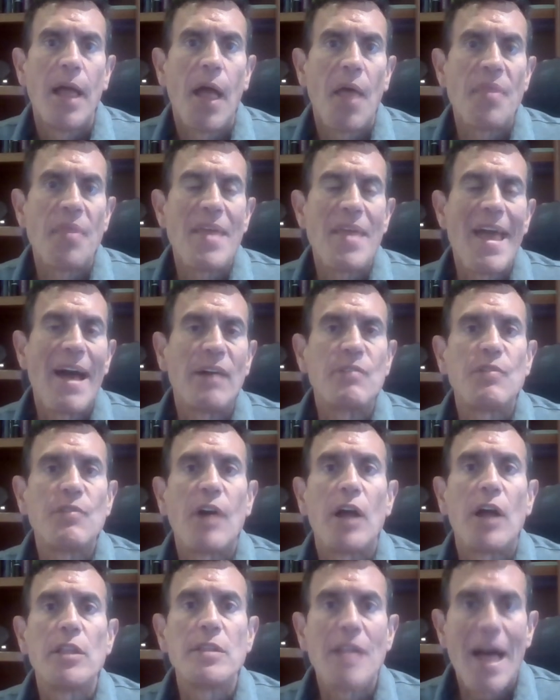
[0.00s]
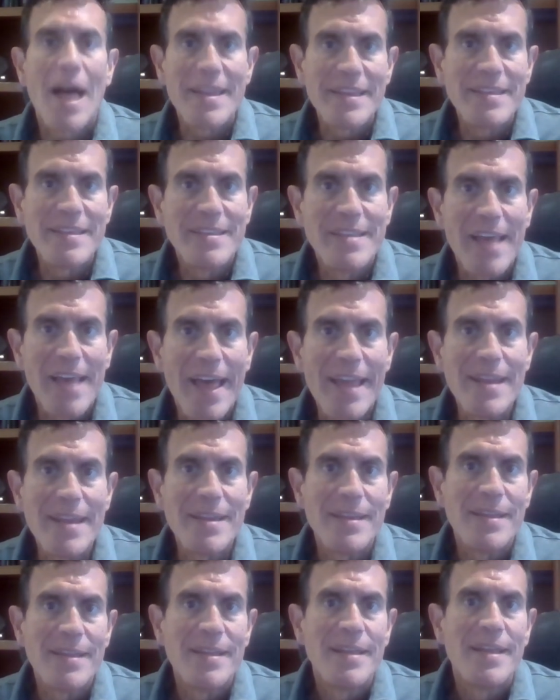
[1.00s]
uh, they have a lot of debt
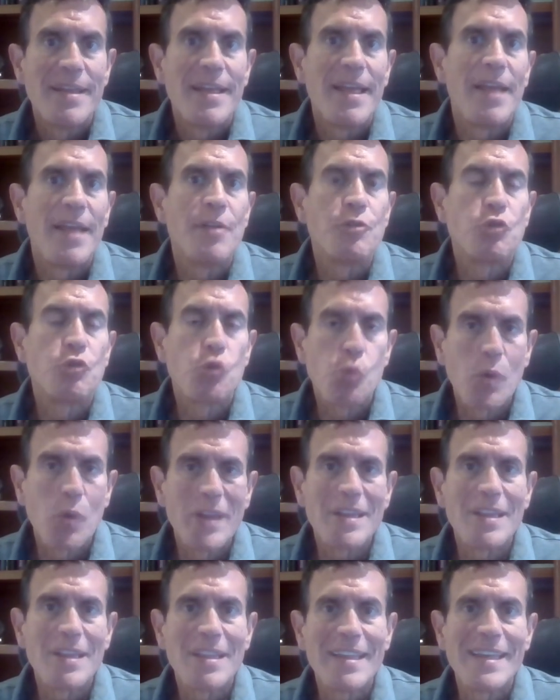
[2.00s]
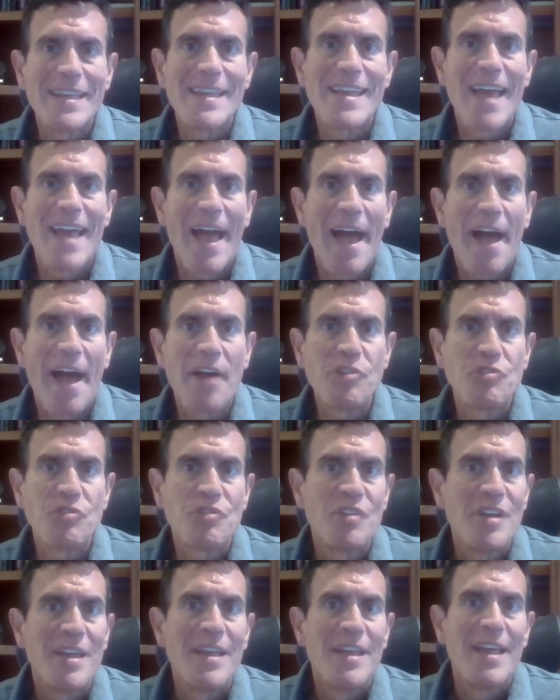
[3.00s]
and dwindling cash,
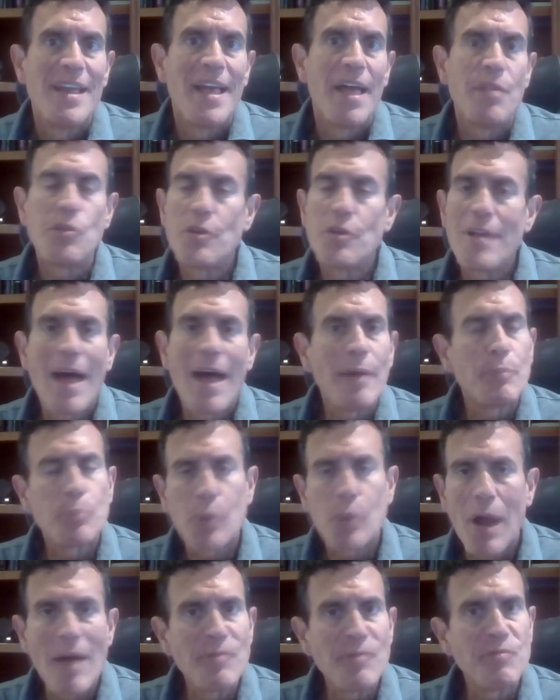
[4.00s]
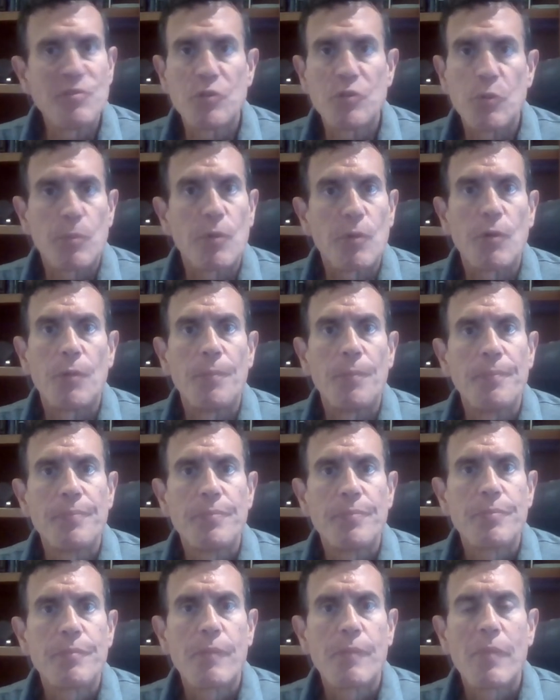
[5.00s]
and they're not profitable.
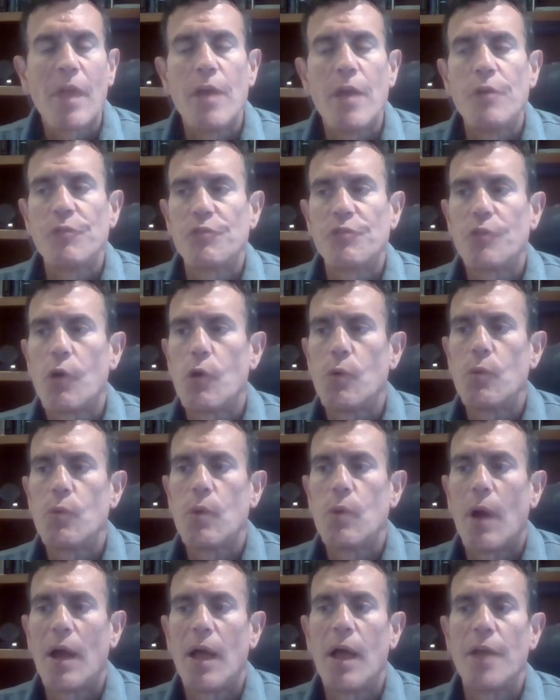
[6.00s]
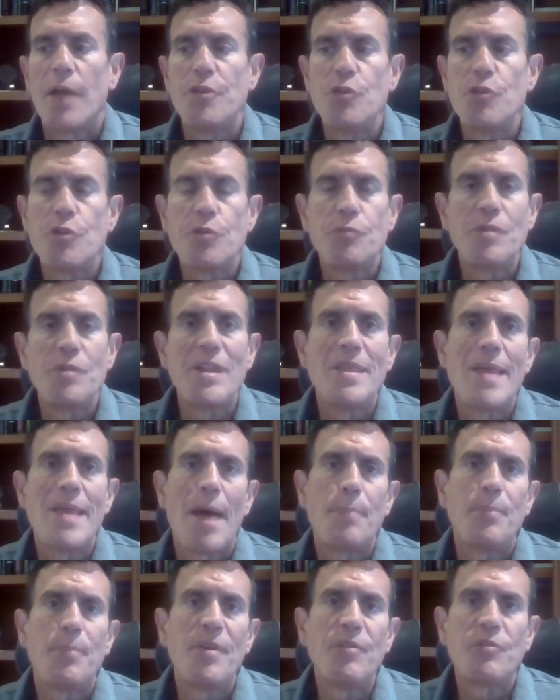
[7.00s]
So uh, you can read
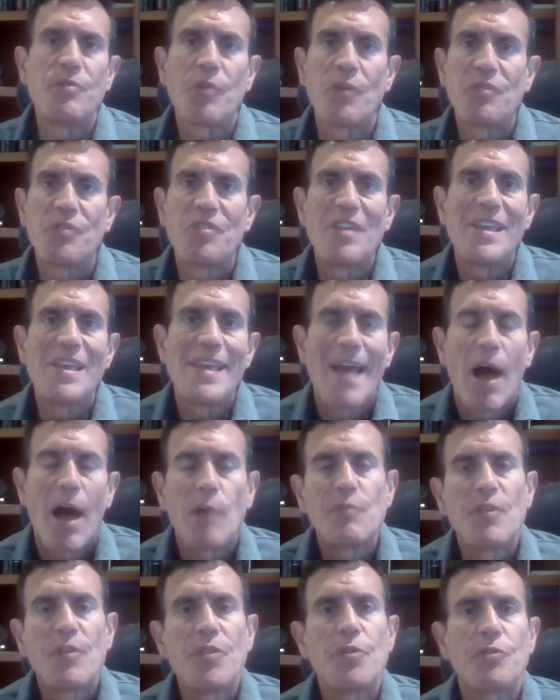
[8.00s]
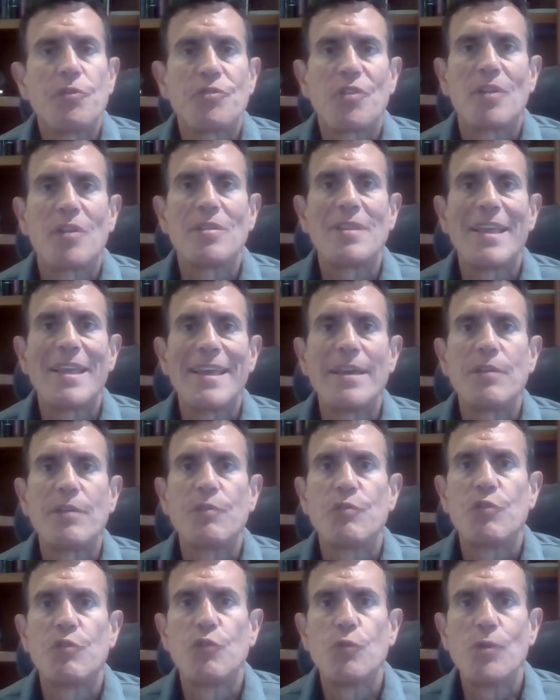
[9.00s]
that piece on Seeking Alpha. There's a link
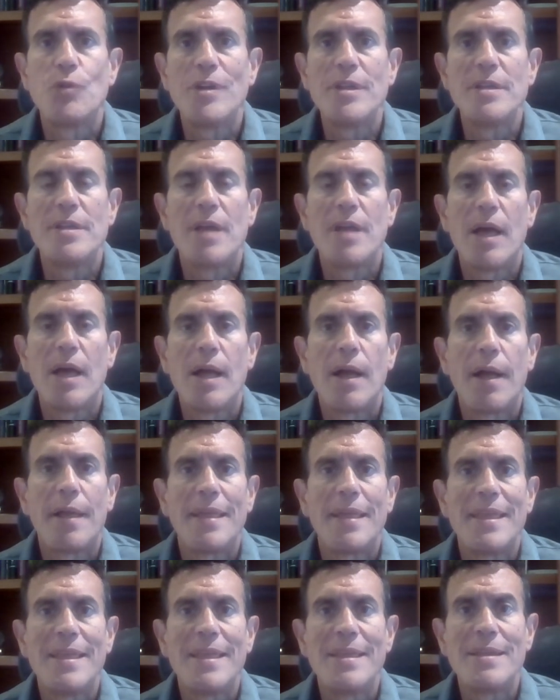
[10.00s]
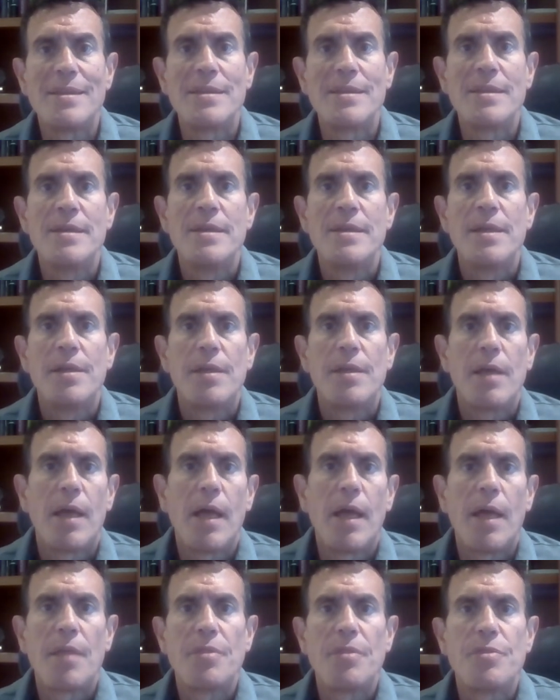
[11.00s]
to it uh, in
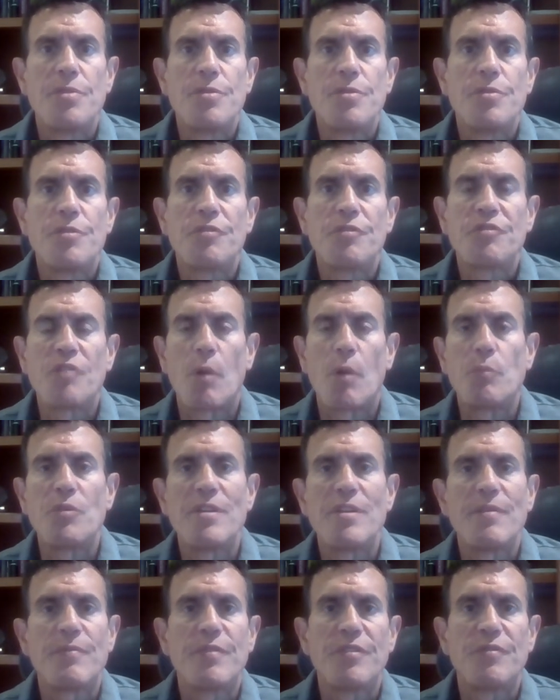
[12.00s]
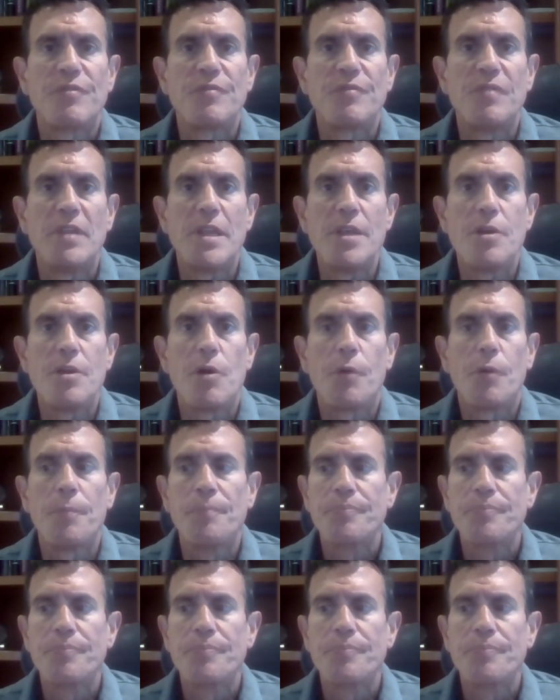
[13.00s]
uh, the summary of this video.